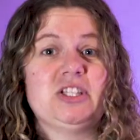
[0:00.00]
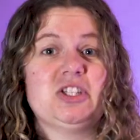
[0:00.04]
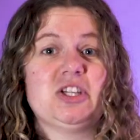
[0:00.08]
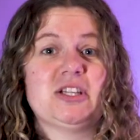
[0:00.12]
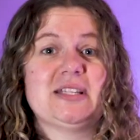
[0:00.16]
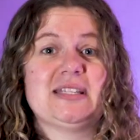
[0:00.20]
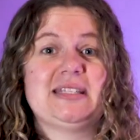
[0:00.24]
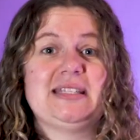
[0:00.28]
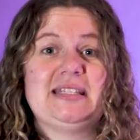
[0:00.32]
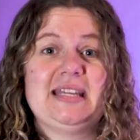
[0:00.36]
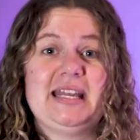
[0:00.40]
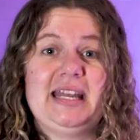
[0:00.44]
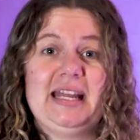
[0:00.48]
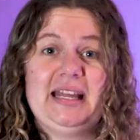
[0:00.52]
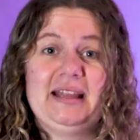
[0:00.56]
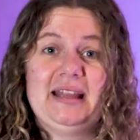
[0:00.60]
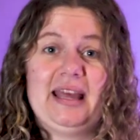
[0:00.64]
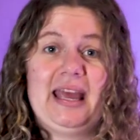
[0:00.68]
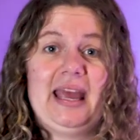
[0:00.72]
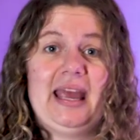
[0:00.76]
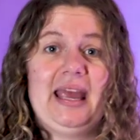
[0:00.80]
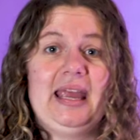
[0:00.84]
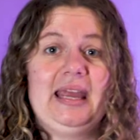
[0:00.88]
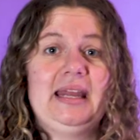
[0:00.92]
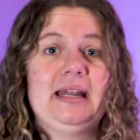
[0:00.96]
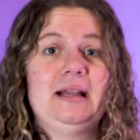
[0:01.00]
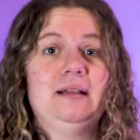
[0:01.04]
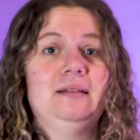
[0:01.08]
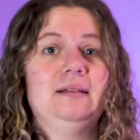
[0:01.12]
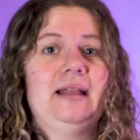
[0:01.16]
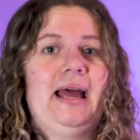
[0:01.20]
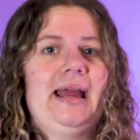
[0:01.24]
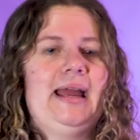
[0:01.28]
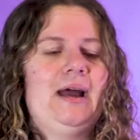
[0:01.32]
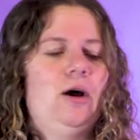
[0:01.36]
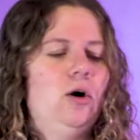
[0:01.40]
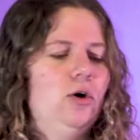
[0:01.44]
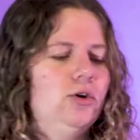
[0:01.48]
just sitting there in a
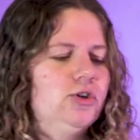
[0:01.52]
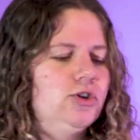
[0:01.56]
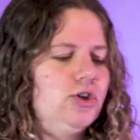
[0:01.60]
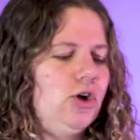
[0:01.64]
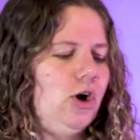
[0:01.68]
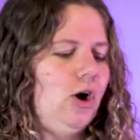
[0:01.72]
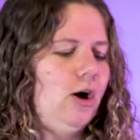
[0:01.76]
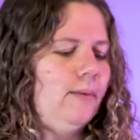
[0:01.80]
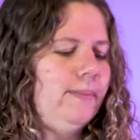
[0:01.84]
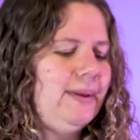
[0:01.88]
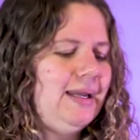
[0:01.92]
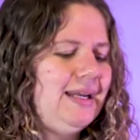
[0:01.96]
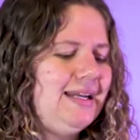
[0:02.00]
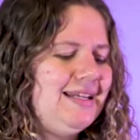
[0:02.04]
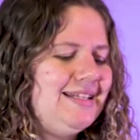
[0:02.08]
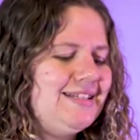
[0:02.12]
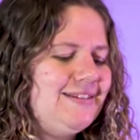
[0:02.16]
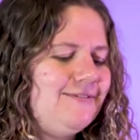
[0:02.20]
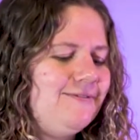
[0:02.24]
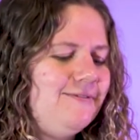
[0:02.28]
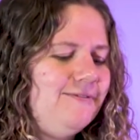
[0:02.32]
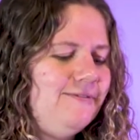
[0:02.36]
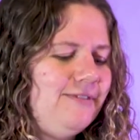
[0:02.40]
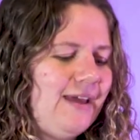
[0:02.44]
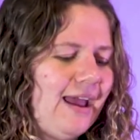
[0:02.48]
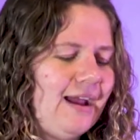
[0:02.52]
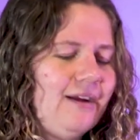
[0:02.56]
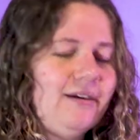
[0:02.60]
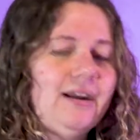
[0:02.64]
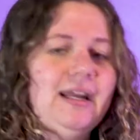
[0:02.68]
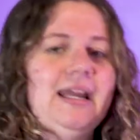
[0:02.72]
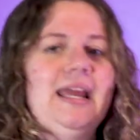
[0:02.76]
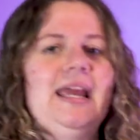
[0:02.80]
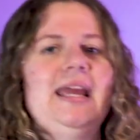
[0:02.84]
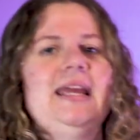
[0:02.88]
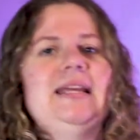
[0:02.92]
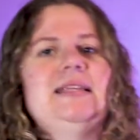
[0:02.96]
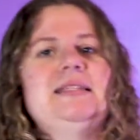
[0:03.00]
layer on top, it is
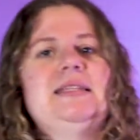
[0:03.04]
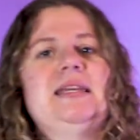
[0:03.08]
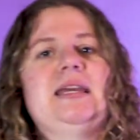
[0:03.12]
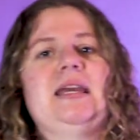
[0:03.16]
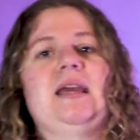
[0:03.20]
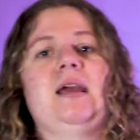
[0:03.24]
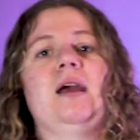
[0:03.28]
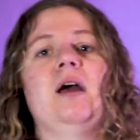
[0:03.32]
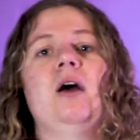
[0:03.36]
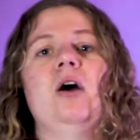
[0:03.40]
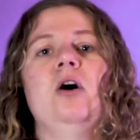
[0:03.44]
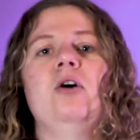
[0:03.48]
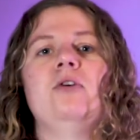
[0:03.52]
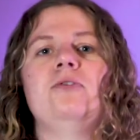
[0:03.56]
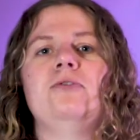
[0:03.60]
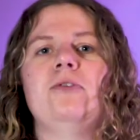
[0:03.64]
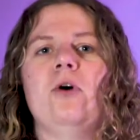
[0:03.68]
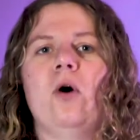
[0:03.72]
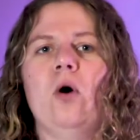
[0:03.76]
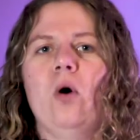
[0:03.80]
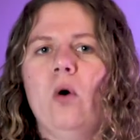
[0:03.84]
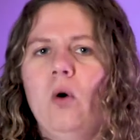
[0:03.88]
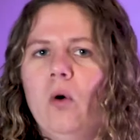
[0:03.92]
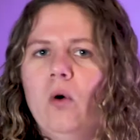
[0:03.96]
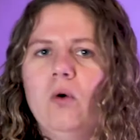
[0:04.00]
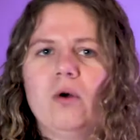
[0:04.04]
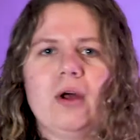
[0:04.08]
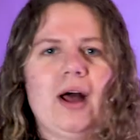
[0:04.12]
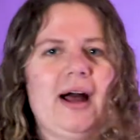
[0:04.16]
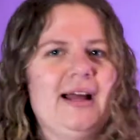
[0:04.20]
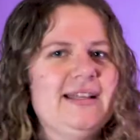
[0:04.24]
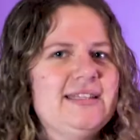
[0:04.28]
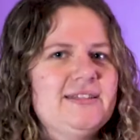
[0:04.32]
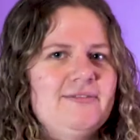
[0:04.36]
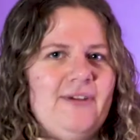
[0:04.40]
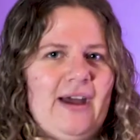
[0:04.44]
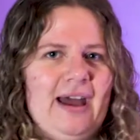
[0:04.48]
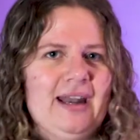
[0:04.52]
very easy for all
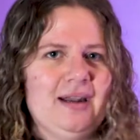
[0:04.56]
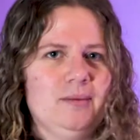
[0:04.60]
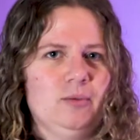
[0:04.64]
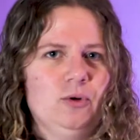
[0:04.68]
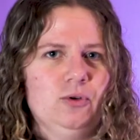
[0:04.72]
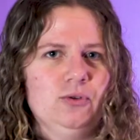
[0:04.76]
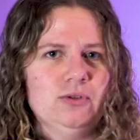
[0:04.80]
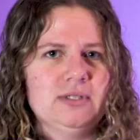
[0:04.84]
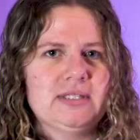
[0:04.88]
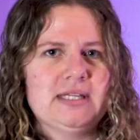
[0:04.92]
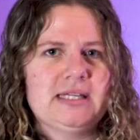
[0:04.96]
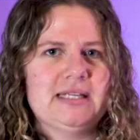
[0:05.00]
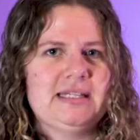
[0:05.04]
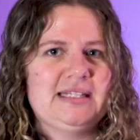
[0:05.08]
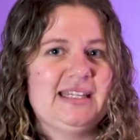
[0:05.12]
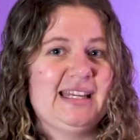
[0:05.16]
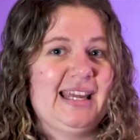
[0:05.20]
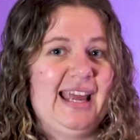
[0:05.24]
kinds of animals to